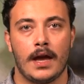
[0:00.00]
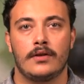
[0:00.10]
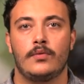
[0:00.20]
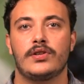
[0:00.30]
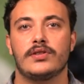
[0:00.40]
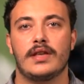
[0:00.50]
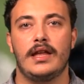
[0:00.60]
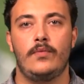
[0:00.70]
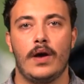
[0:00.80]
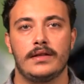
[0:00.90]
Russia's
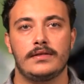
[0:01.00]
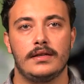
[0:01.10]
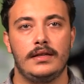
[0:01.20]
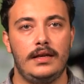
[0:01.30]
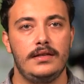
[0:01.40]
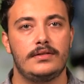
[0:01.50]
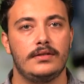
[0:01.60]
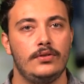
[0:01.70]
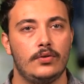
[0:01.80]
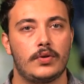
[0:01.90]
advance in
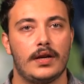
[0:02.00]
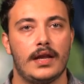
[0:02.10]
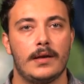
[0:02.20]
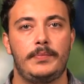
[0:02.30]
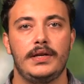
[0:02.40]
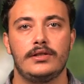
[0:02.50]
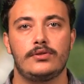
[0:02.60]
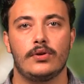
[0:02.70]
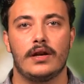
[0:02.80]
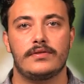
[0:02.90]
eastern Ukraine appears
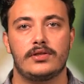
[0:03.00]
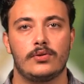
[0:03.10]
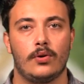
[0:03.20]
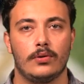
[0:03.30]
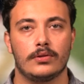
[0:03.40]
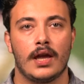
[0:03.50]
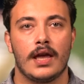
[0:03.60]
to have stalled